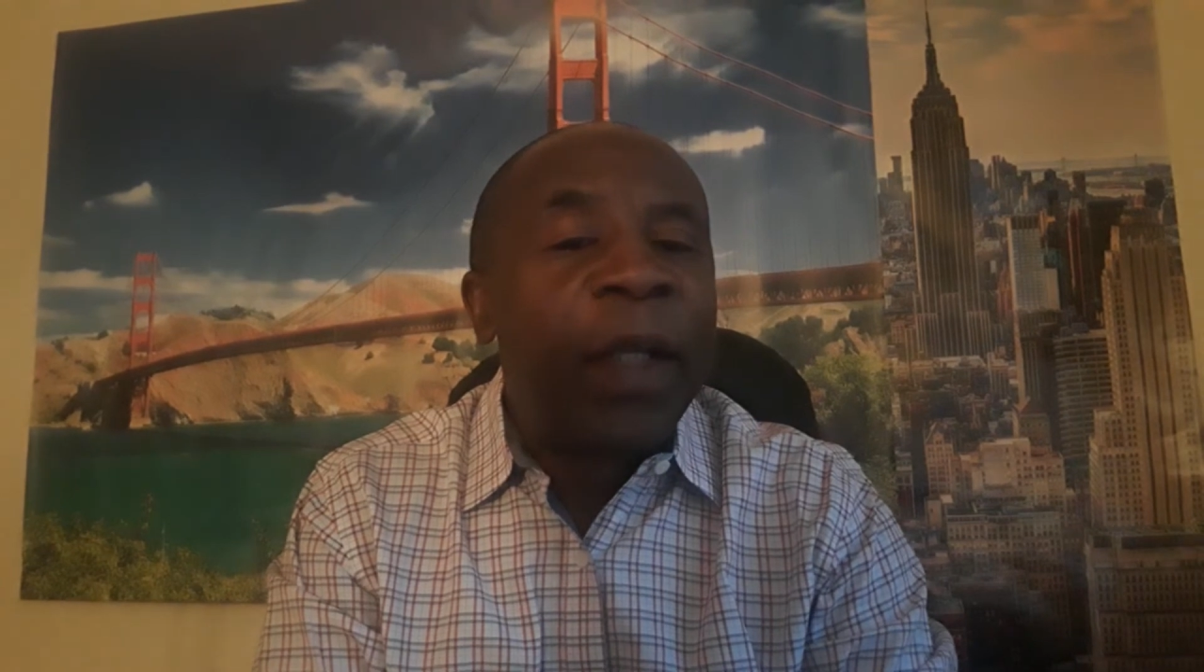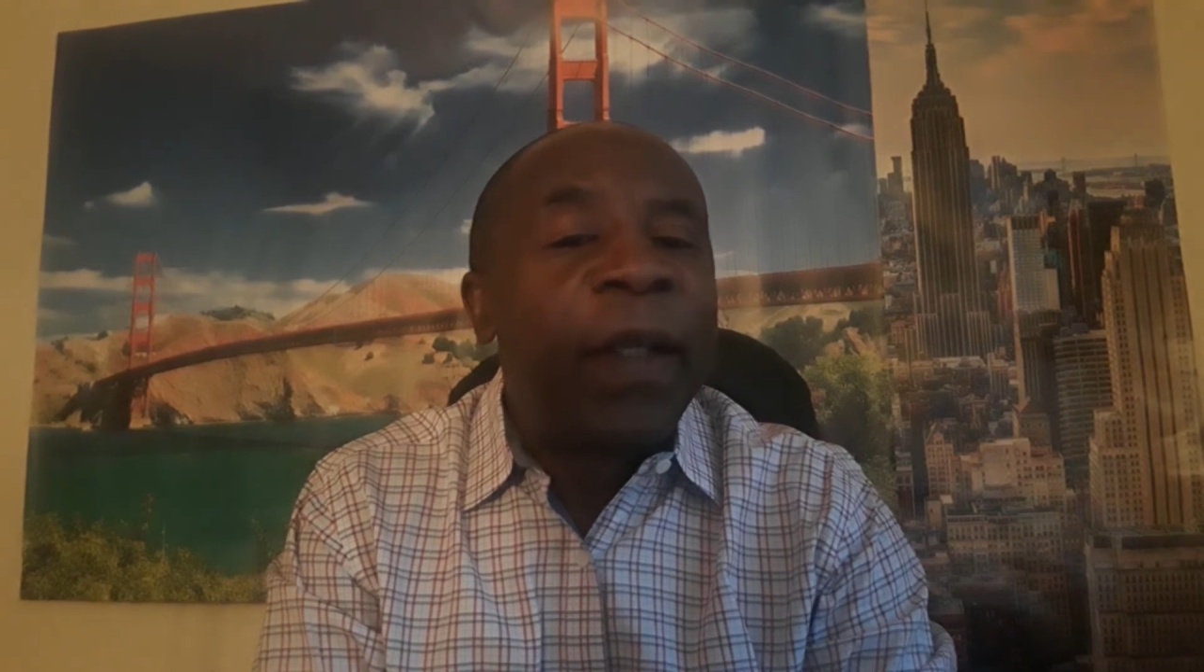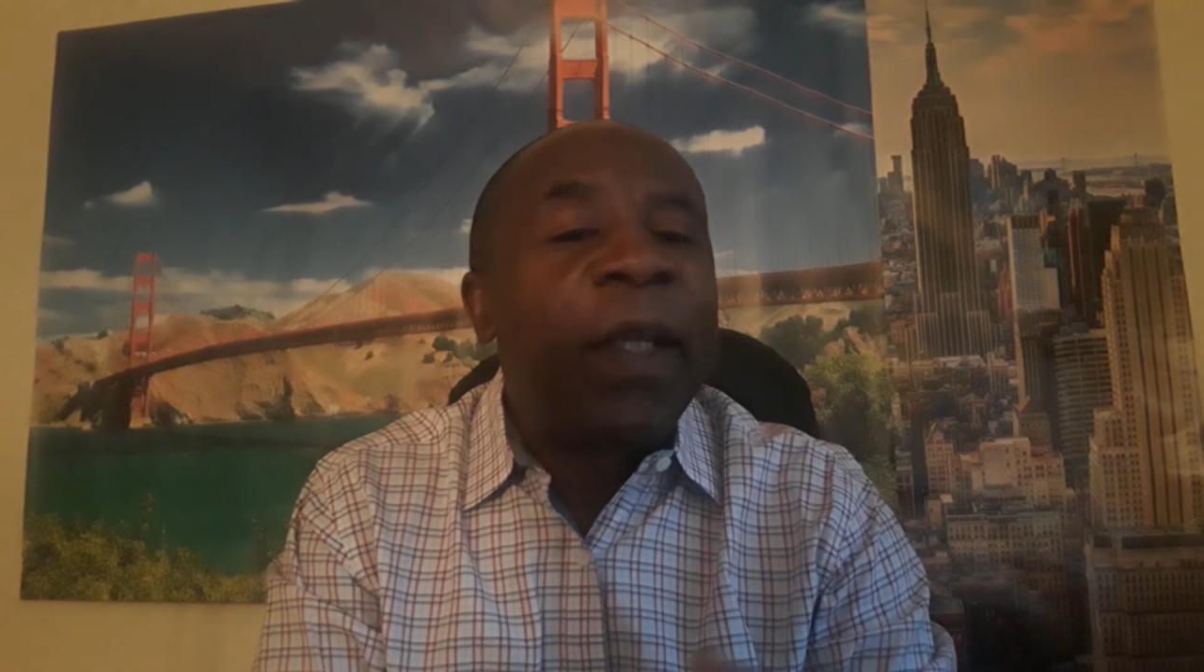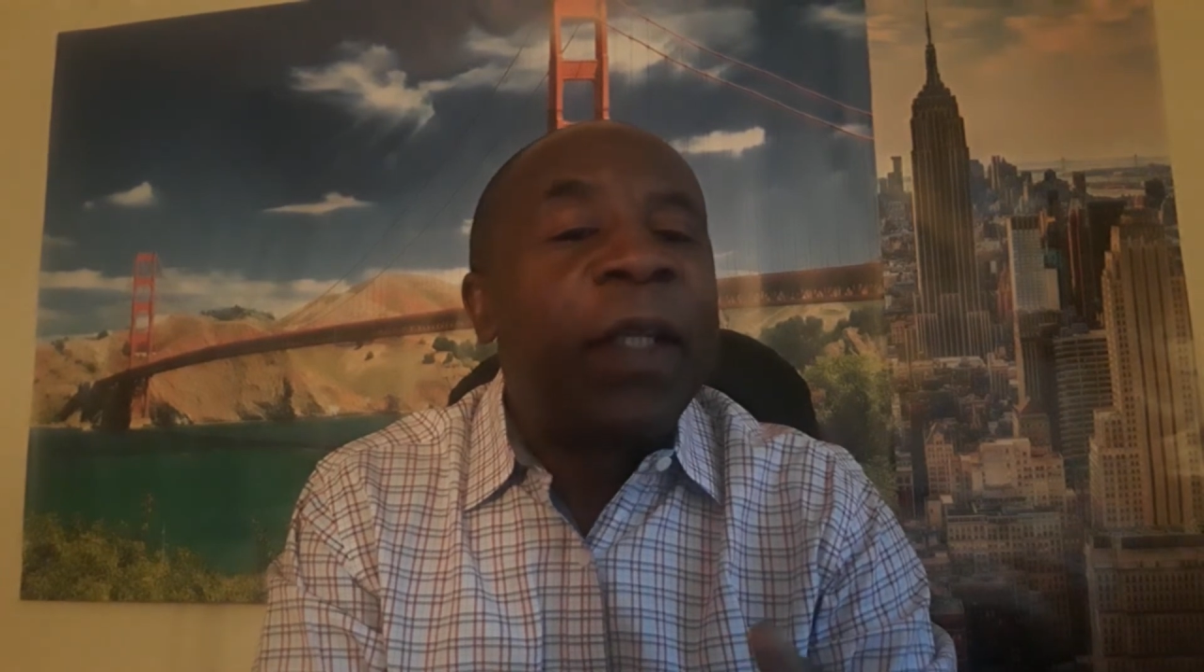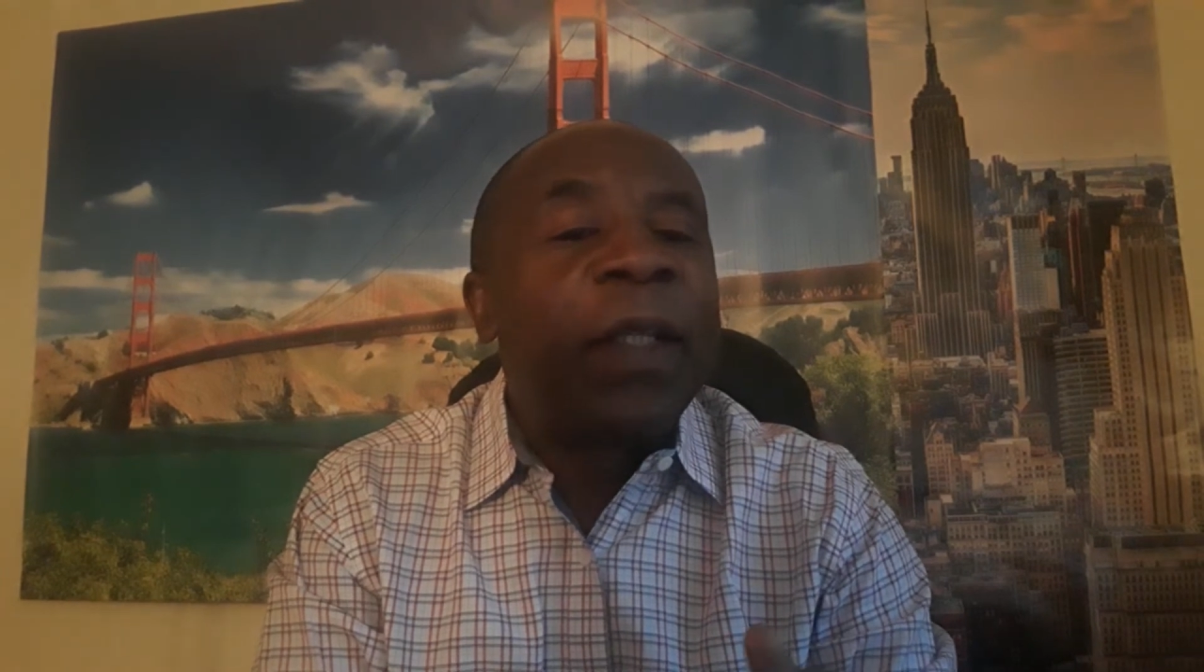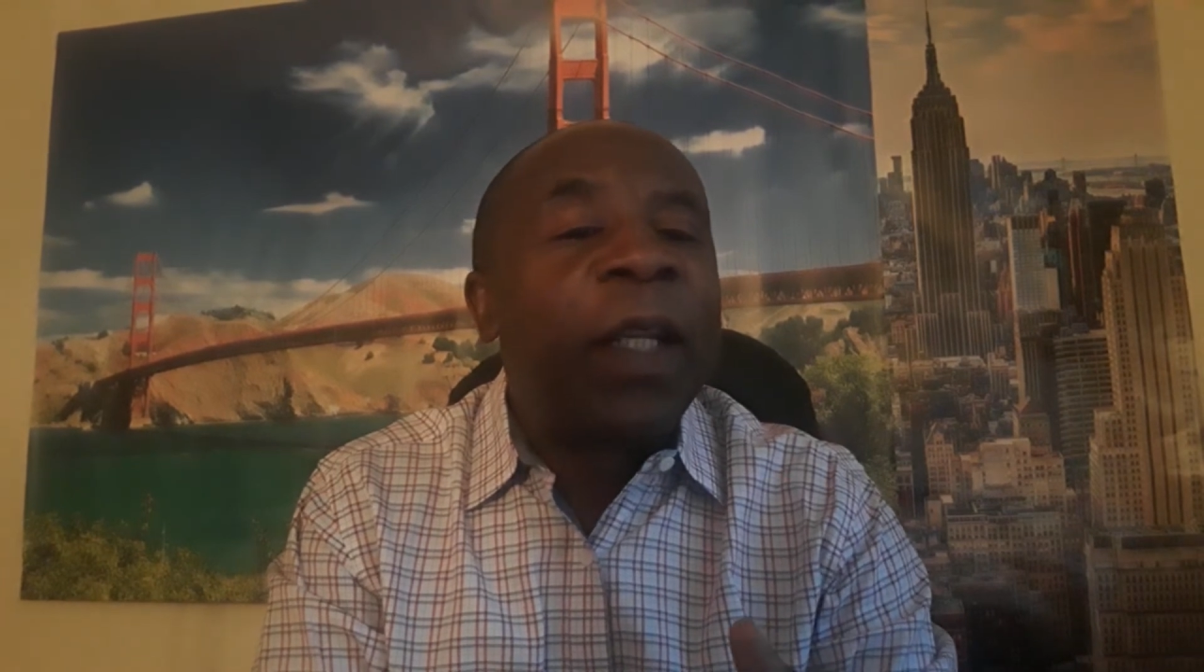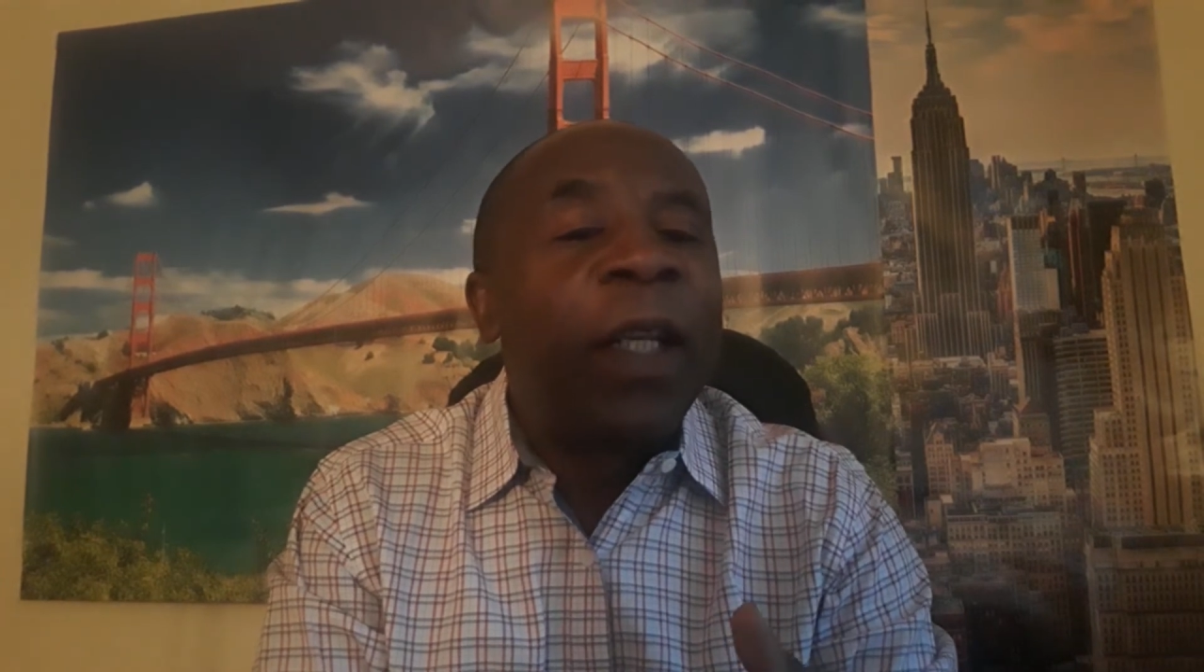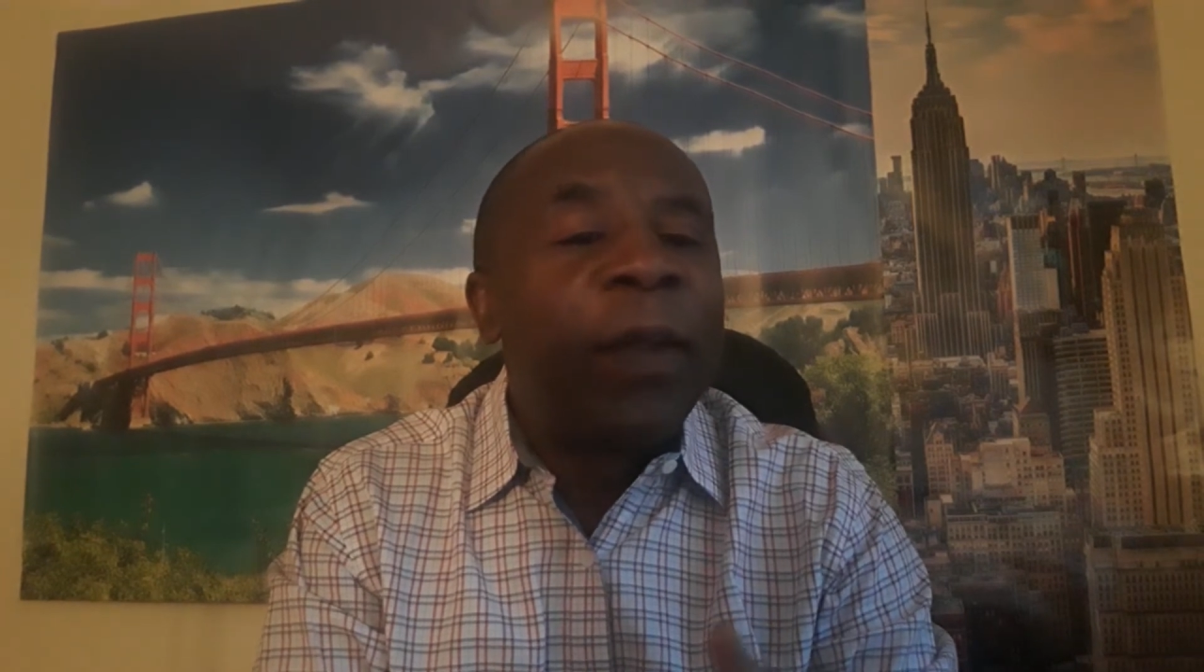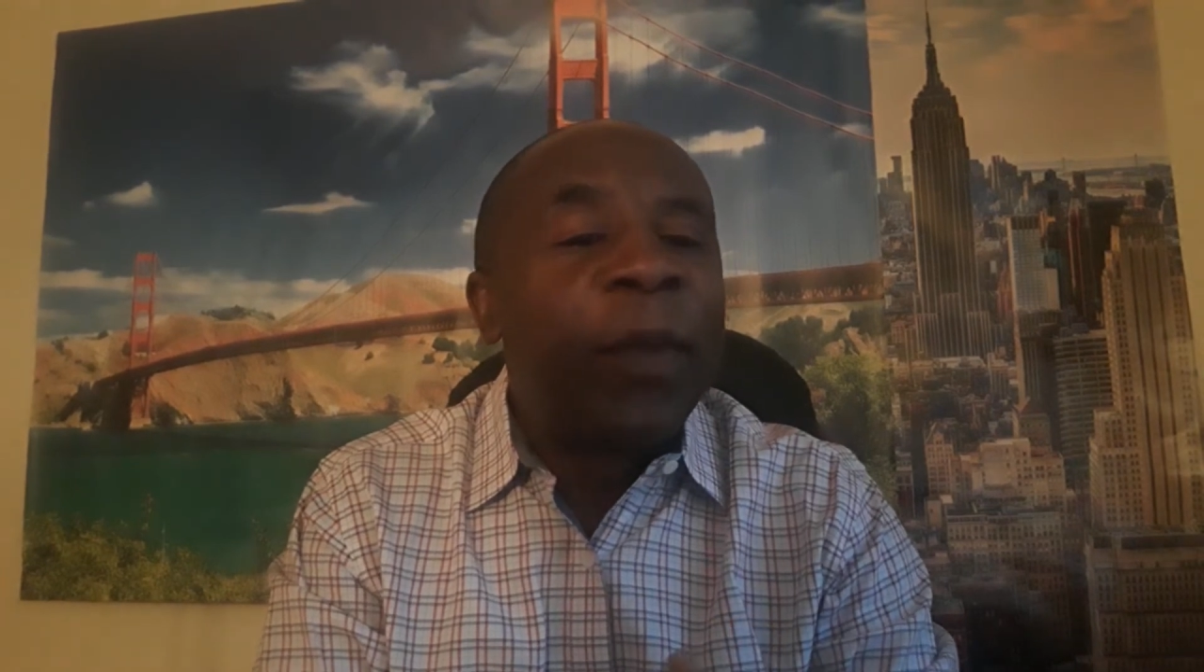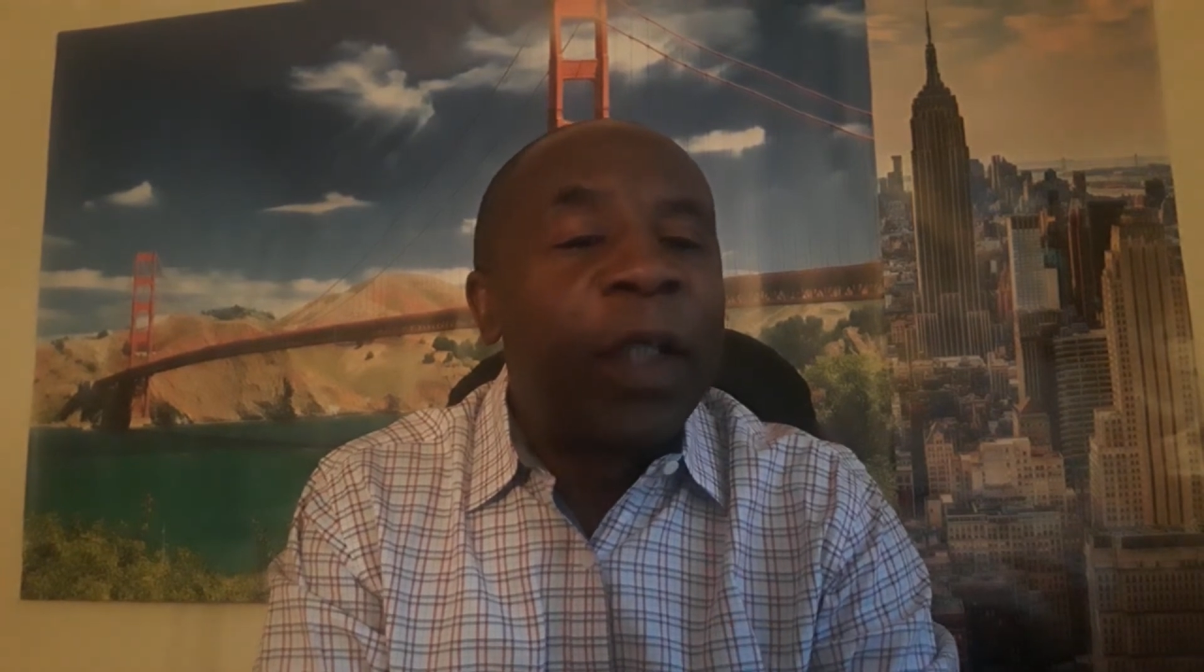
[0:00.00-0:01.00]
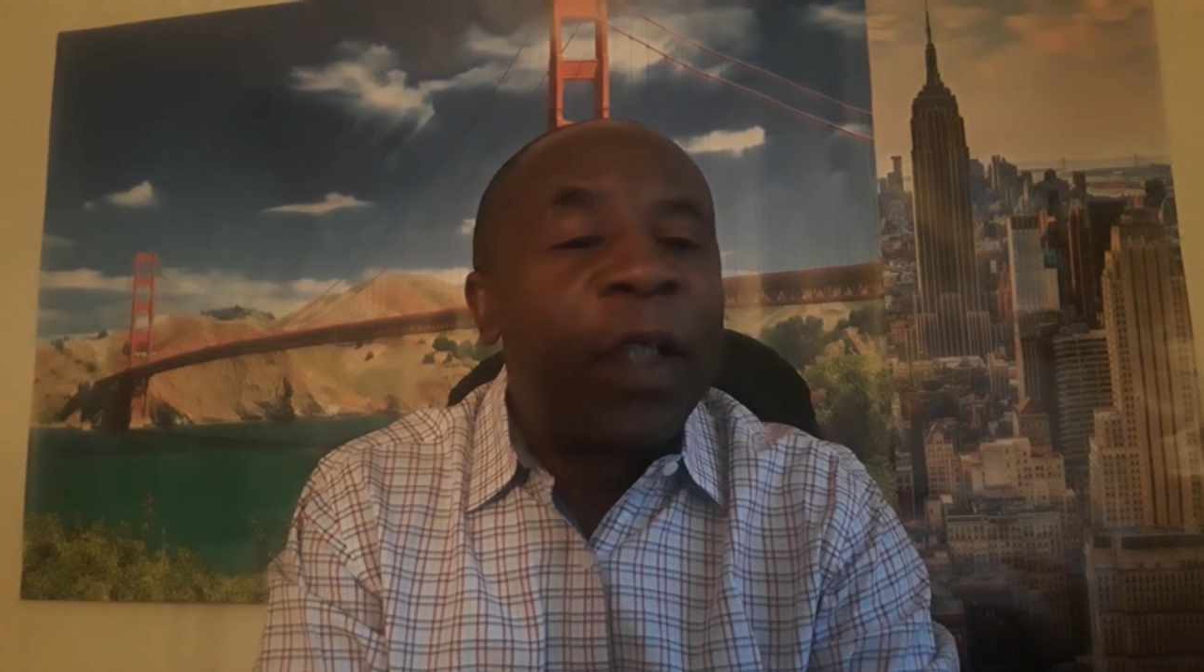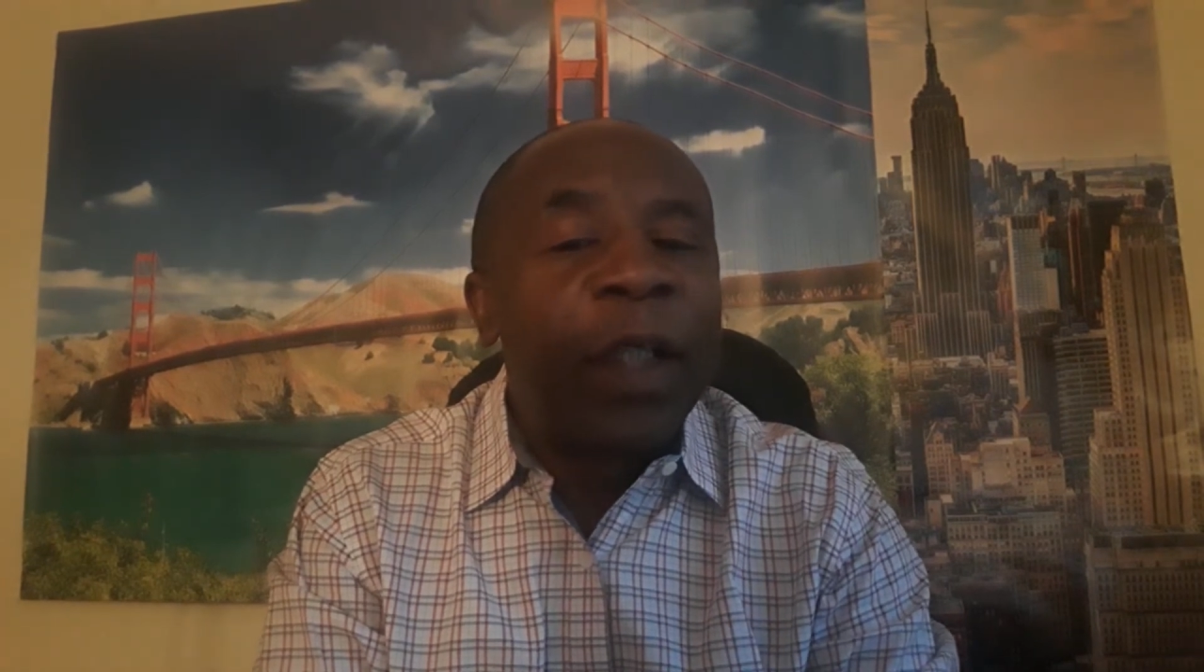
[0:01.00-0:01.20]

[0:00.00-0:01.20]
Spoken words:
there is a limited